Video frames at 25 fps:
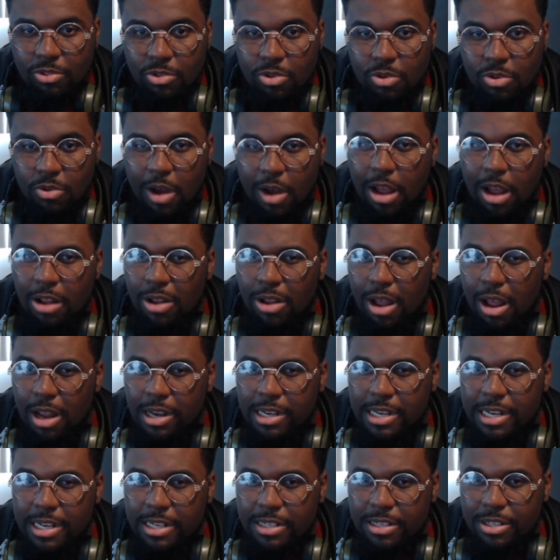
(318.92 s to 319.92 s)
Well, I
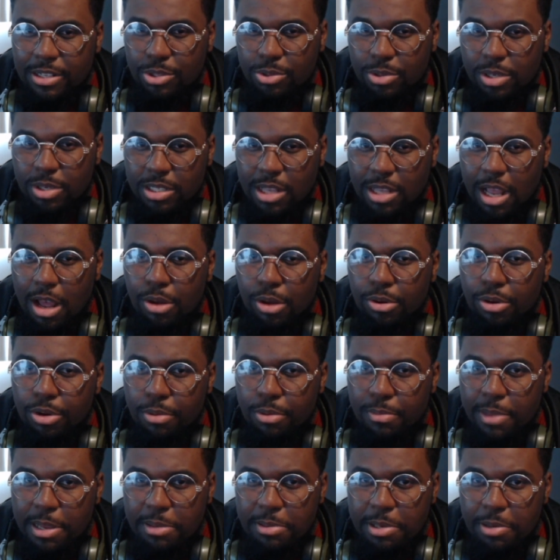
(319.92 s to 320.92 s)
think this was. I don't know.
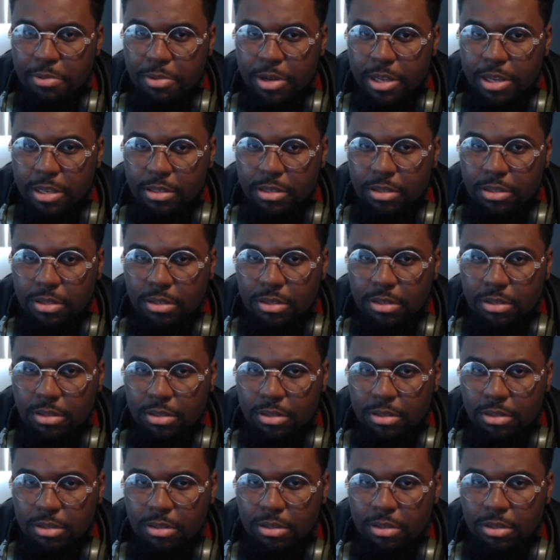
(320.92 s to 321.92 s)
Maybe it was.
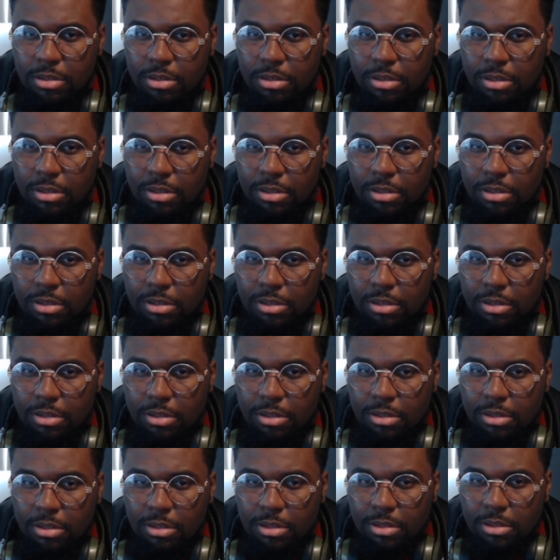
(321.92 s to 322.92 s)

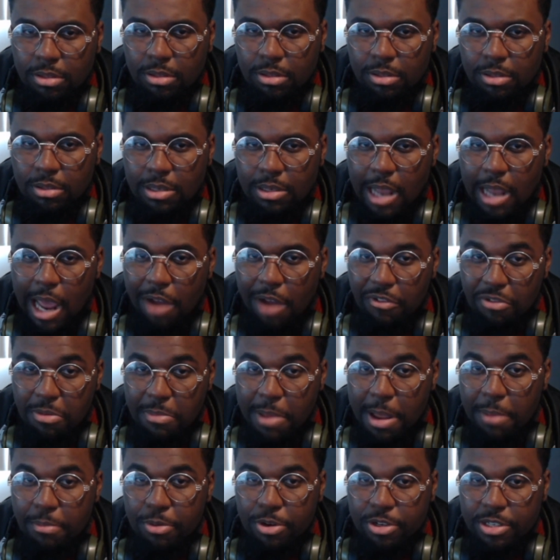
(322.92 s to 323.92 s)
I
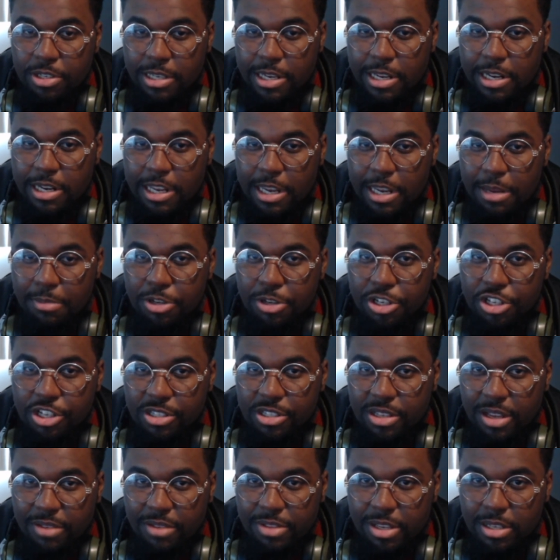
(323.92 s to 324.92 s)
remember seeing
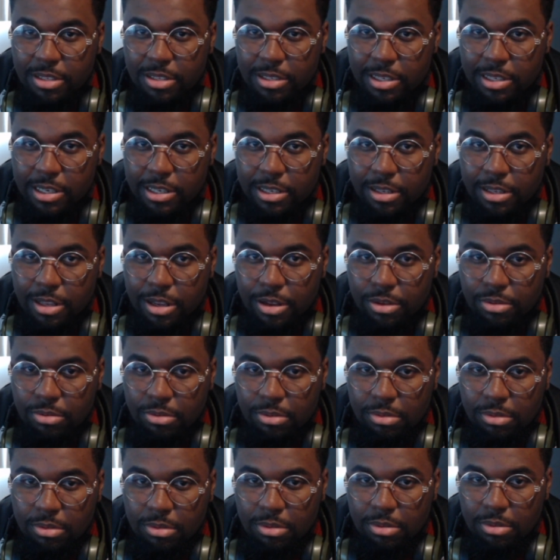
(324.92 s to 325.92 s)
images of this scene though.
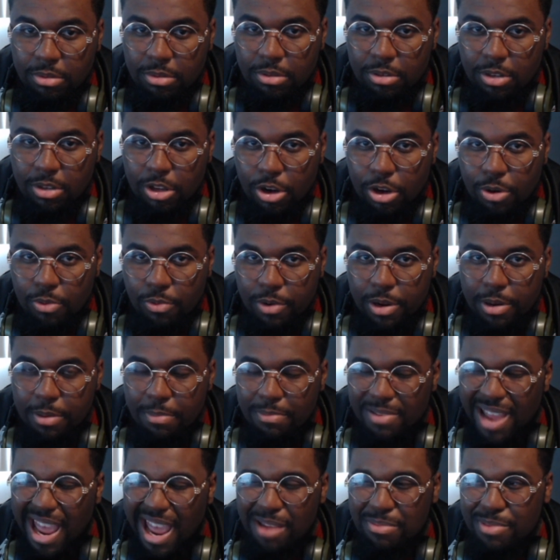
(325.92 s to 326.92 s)
When
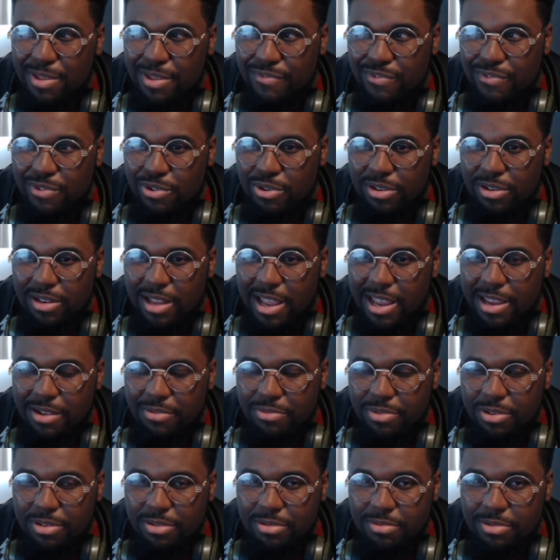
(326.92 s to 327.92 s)
back before, like
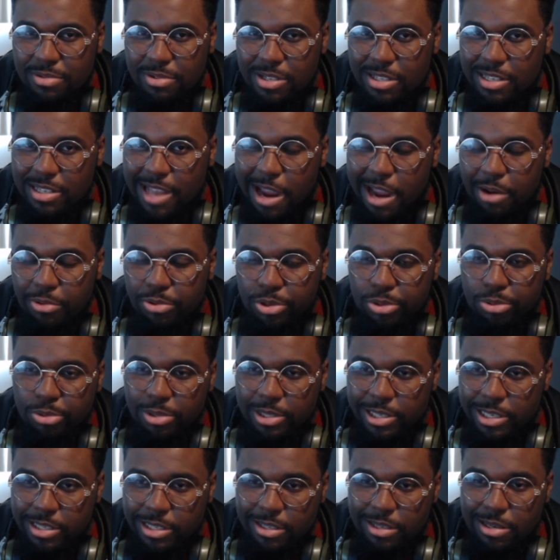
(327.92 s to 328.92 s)
when Zack was
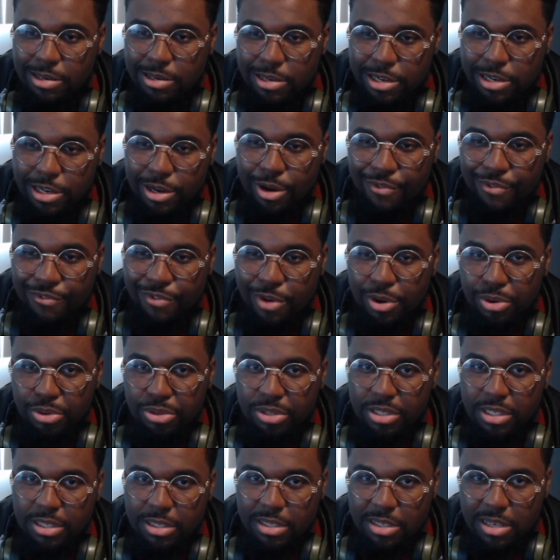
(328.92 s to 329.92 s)
releasing, you know,
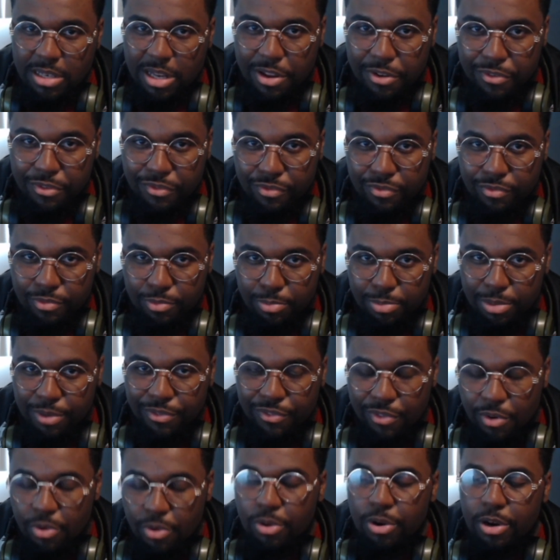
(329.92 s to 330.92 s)
photos and stuff
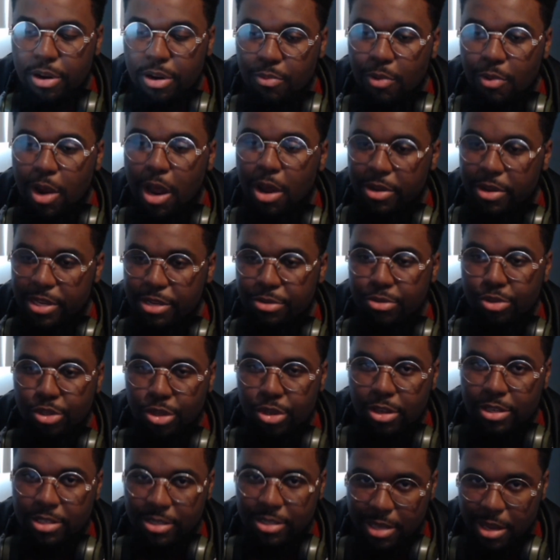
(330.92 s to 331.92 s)
before, while he was
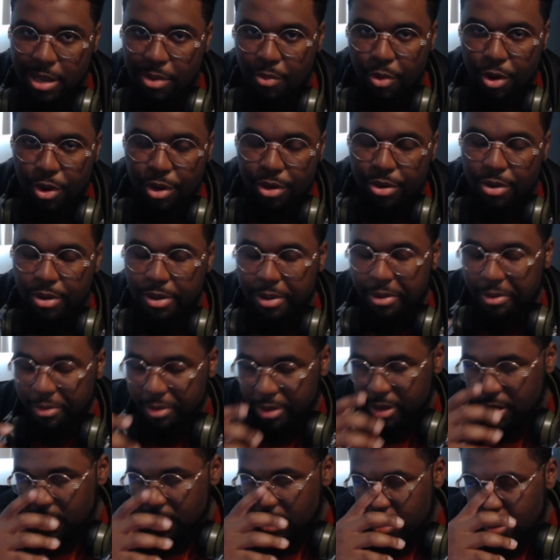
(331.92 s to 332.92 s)
on set working on
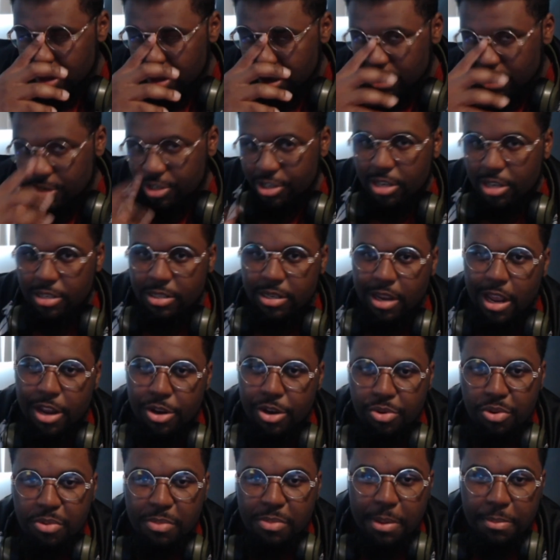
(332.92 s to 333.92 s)
Justice, I
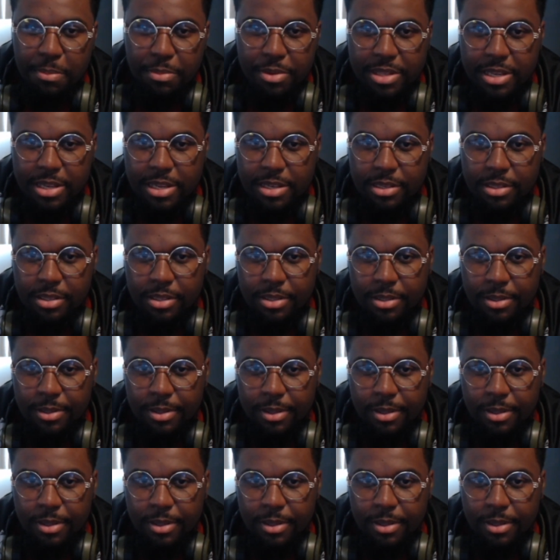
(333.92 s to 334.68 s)
do remember this.